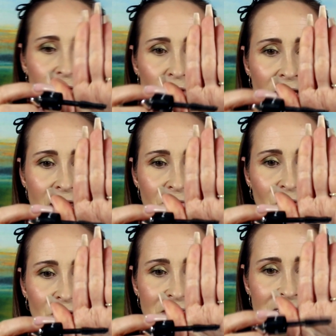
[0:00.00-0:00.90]
You can have a
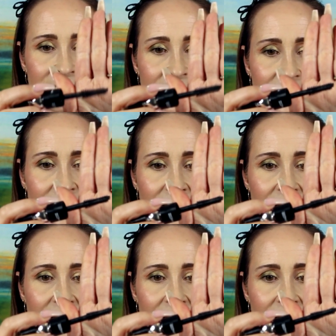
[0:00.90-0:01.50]
look and see.